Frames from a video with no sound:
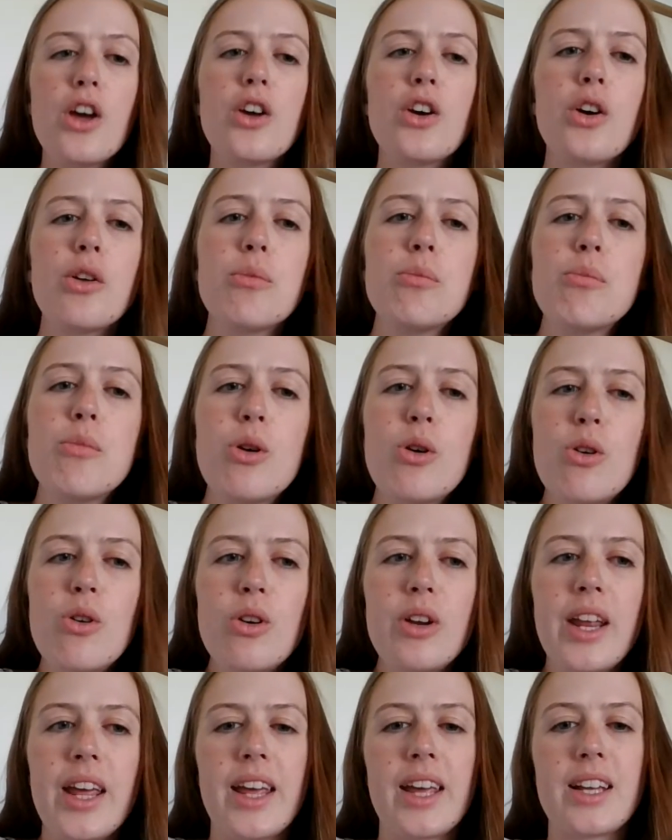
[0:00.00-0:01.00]
"Good
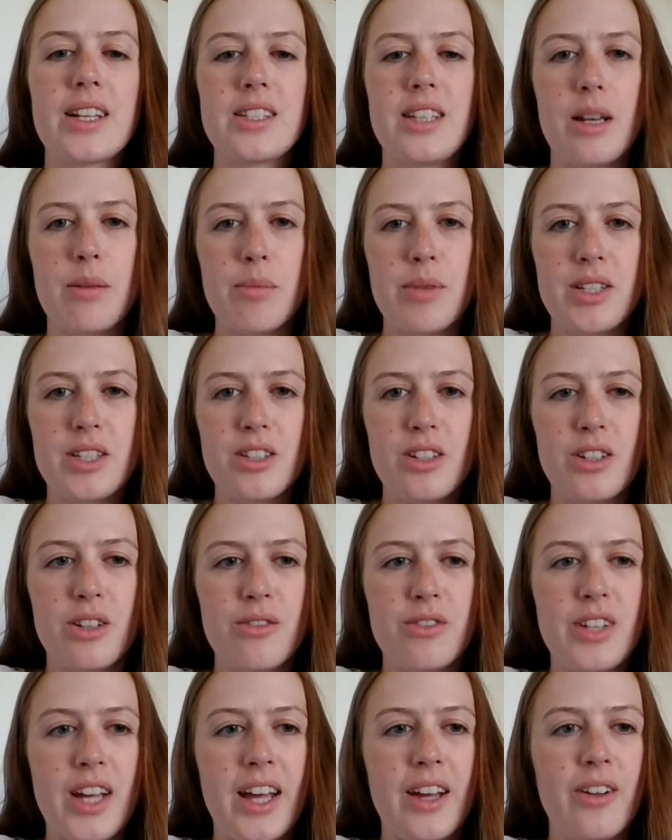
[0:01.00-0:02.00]
morning," said Mr.
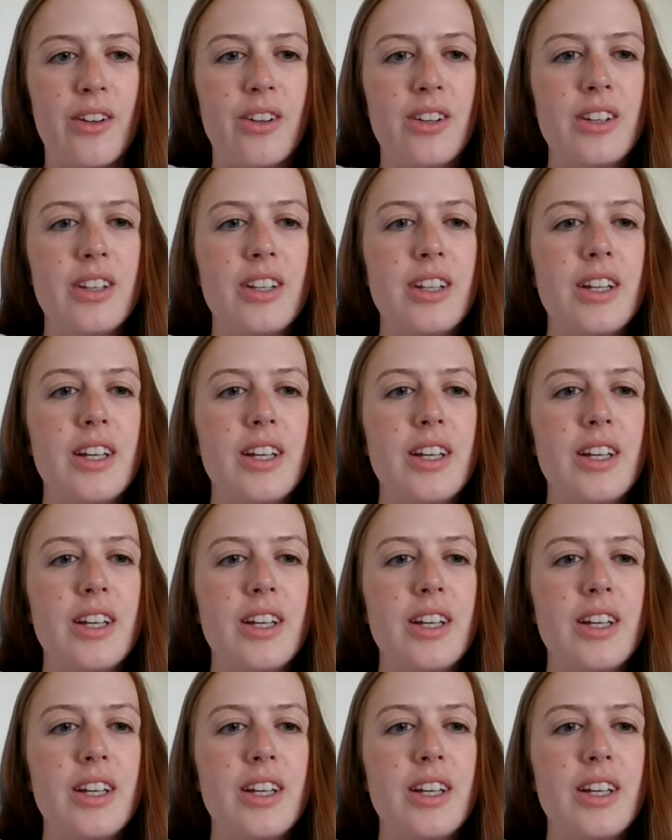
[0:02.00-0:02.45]
Dovetail.